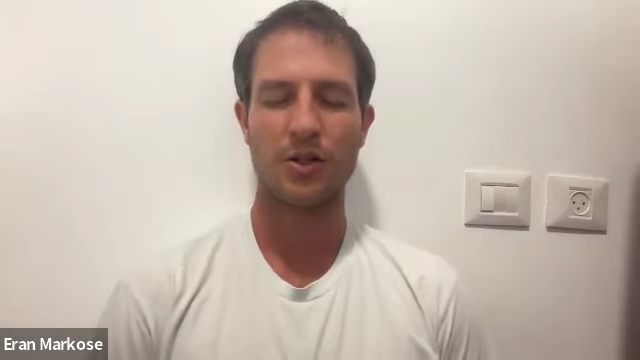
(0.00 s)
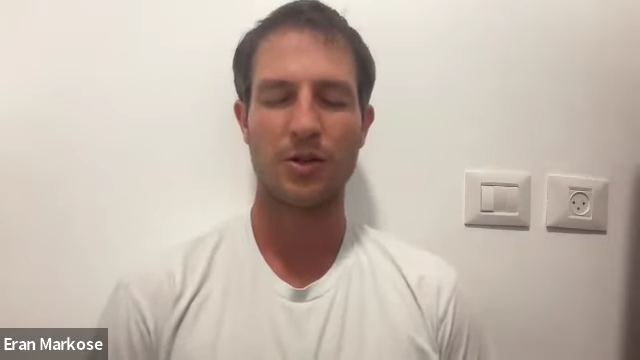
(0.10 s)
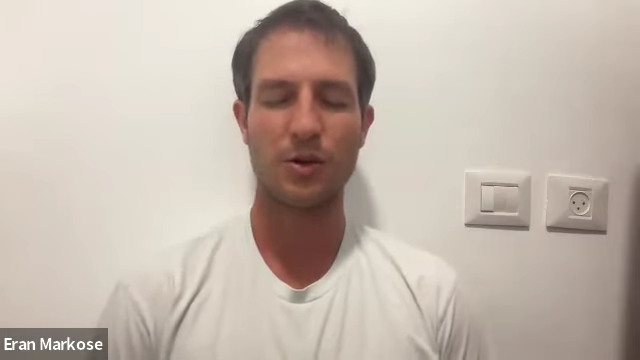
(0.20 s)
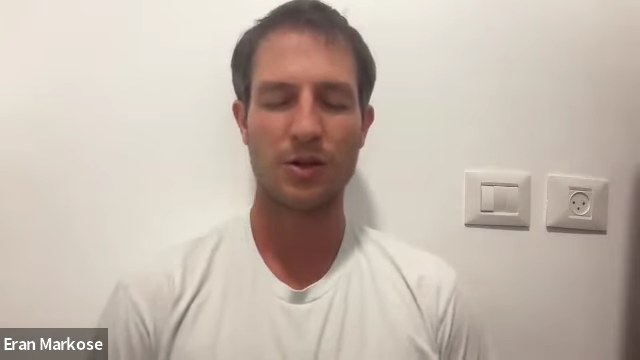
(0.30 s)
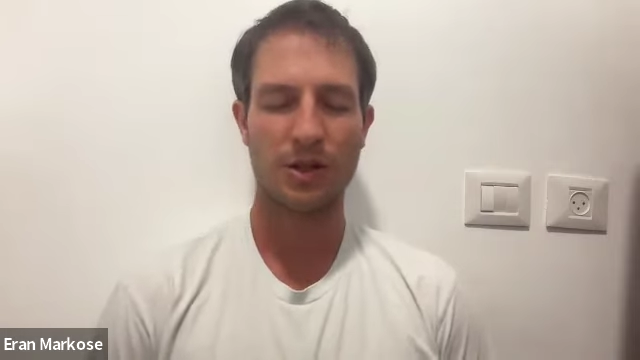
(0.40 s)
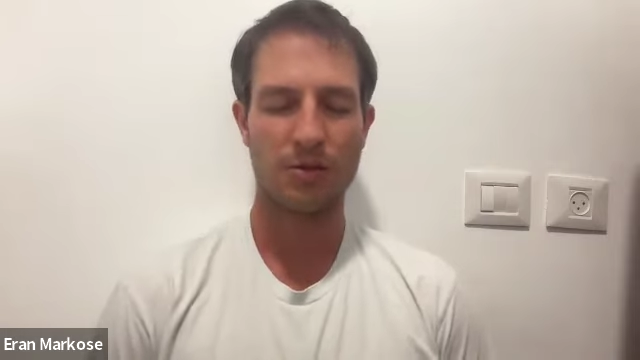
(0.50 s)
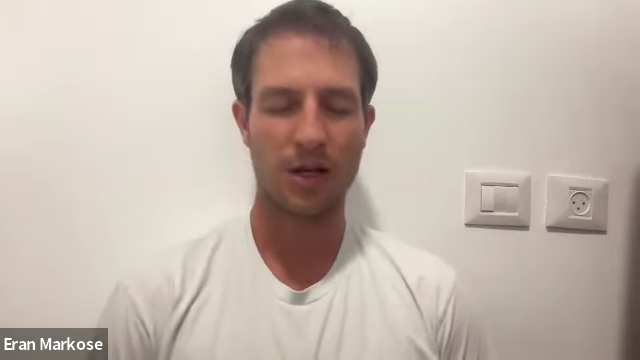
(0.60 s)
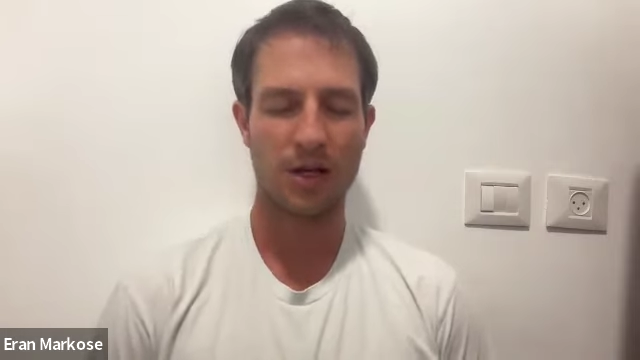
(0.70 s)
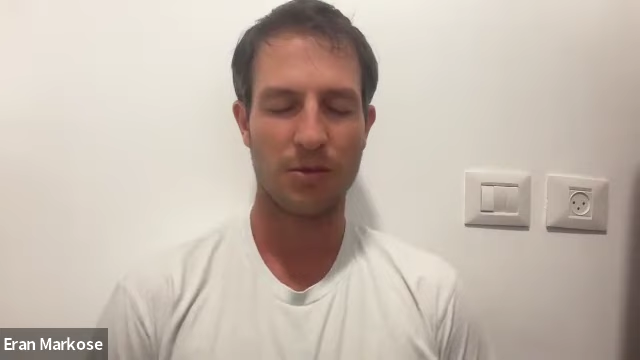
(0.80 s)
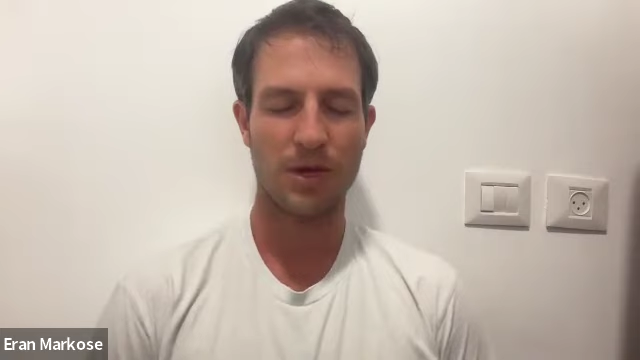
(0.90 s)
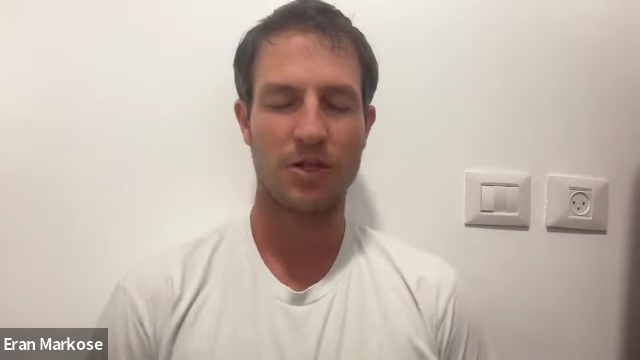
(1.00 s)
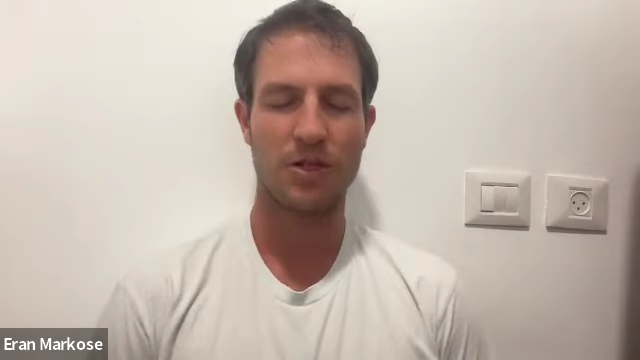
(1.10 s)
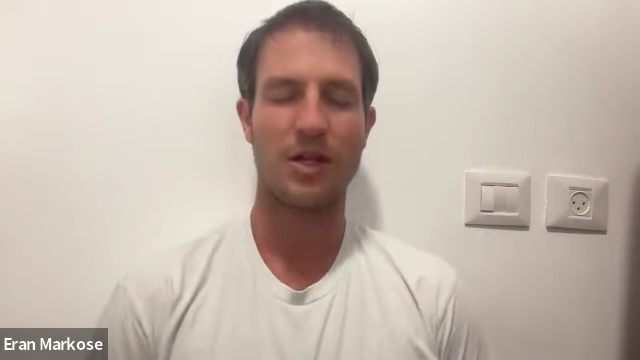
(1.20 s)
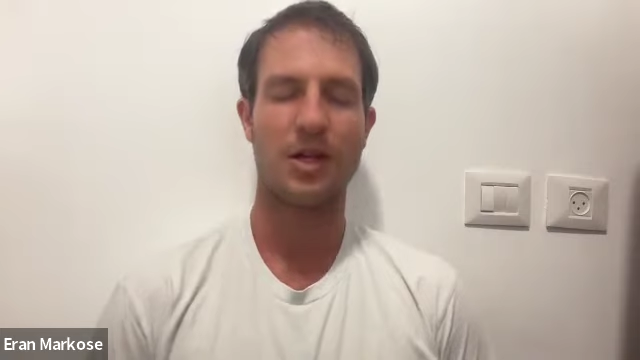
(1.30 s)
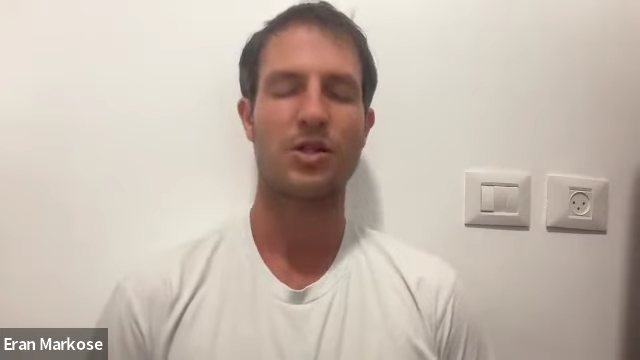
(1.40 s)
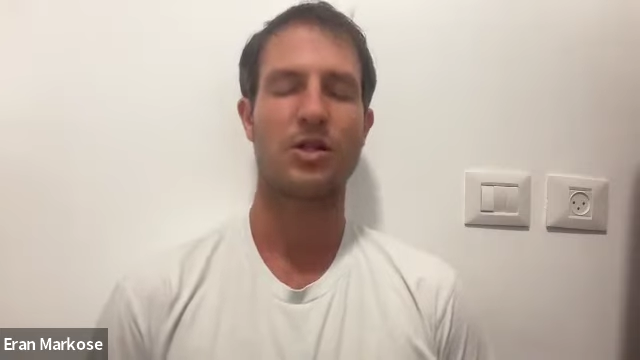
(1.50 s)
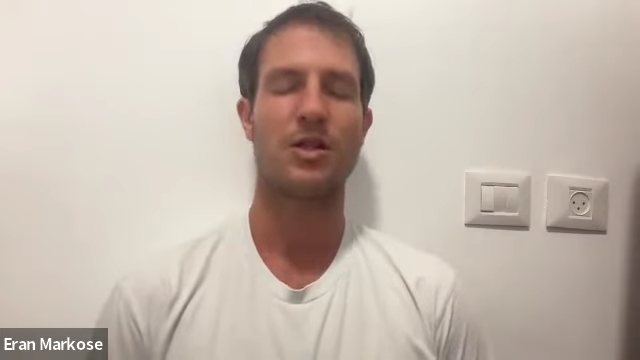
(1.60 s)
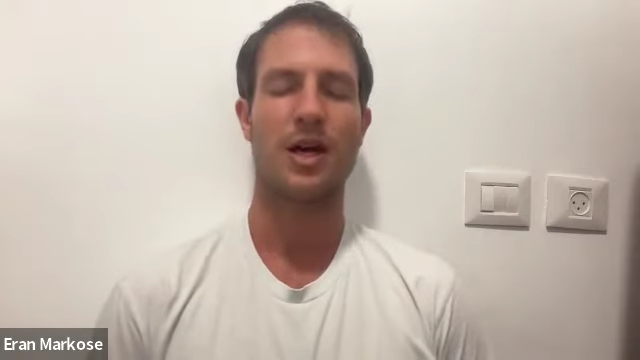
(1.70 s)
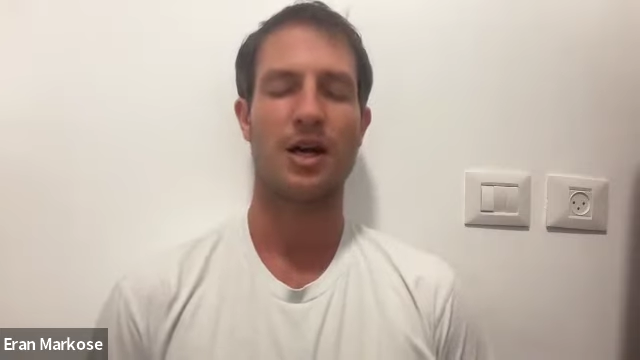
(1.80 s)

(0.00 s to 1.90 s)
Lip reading: using my imagination